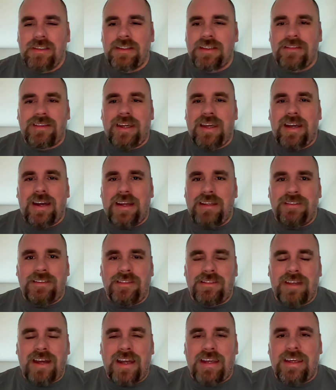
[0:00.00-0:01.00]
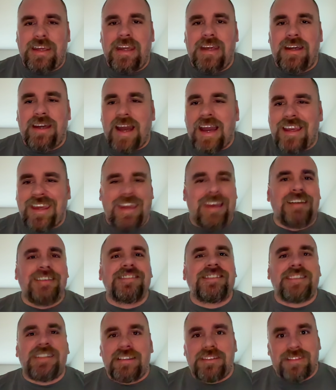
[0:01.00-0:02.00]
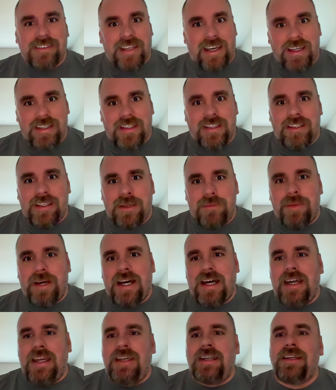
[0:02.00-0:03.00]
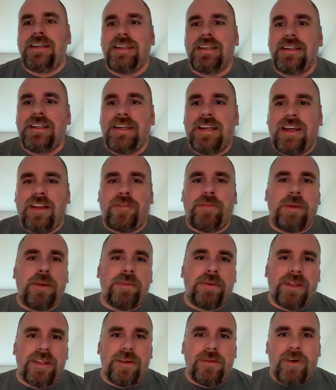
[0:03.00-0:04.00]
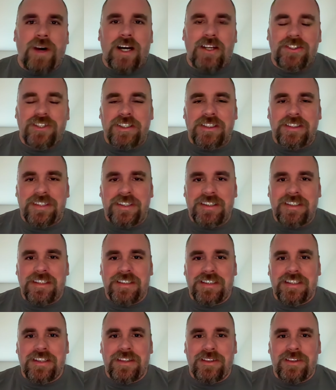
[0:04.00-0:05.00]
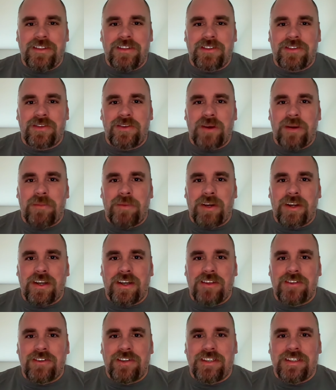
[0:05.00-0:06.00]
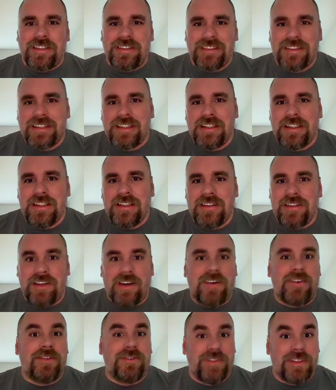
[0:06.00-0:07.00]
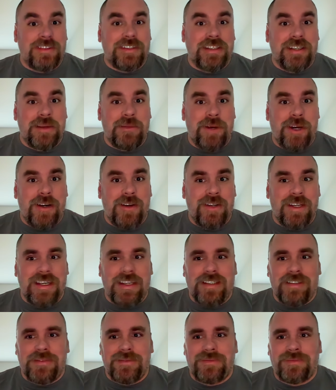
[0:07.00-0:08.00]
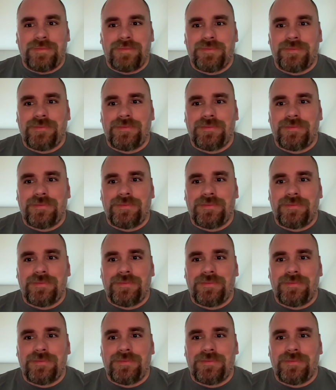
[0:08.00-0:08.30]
Because I can't sit silently by as people in Washington continue to screw up our country. So we'll see you tomorrow at 8:00.